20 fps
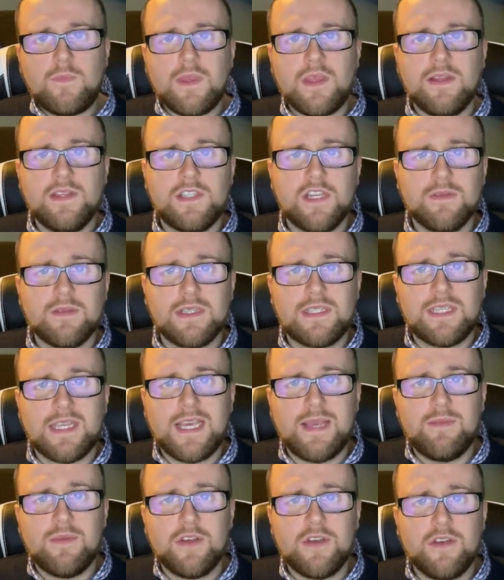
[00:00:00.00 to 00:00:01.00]
In terms of
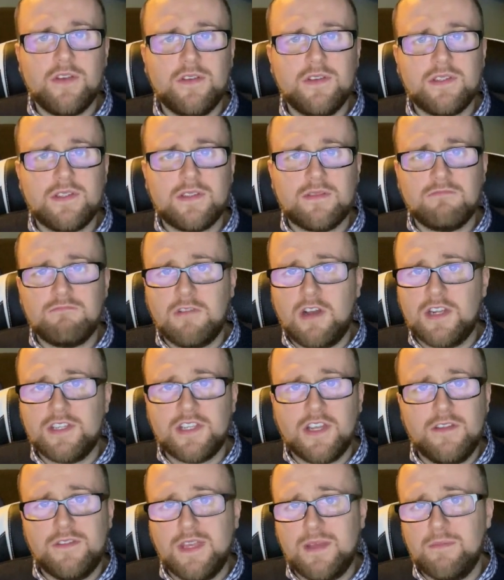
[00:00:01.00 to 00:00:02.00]
team news, I
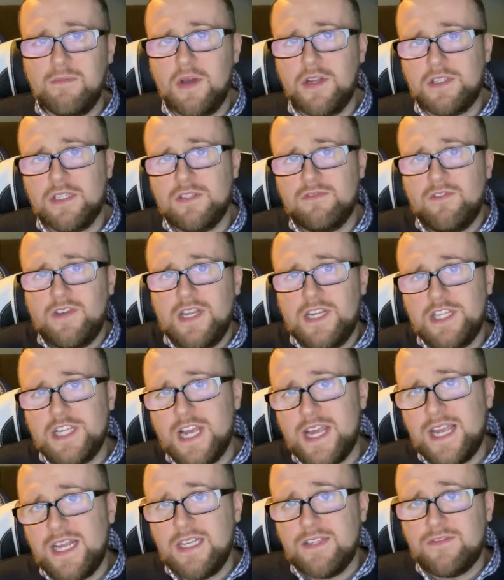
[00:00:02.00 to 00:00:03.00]
don't think much has really
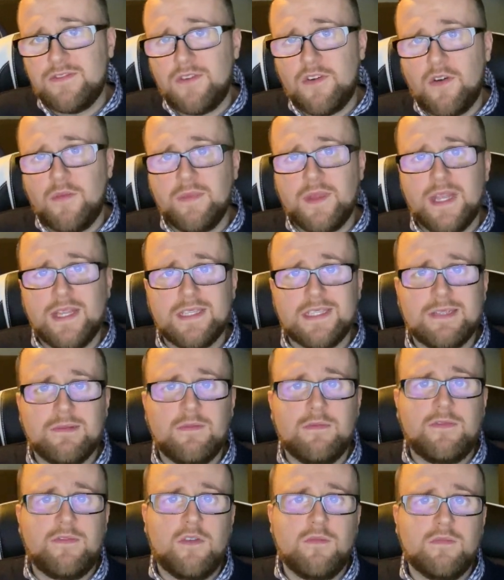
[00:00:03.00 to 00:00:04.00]
changed from
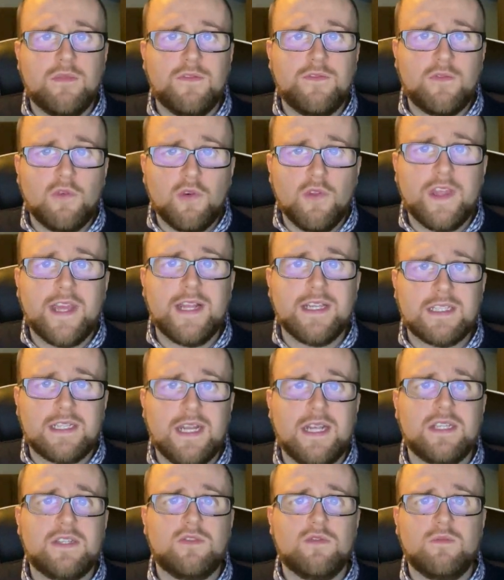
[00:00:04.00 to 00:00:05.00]
before the
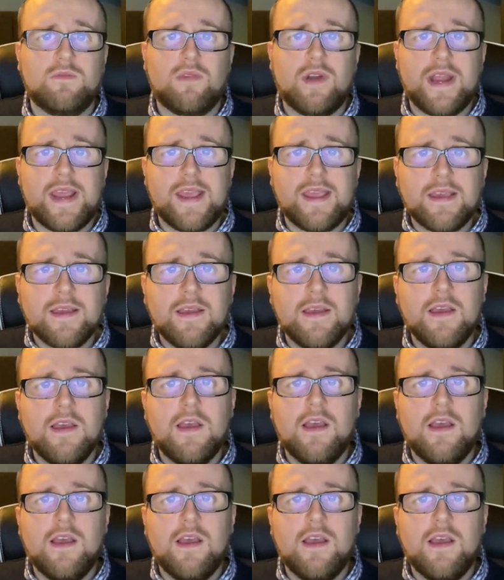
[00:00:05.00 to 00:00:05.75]
international break.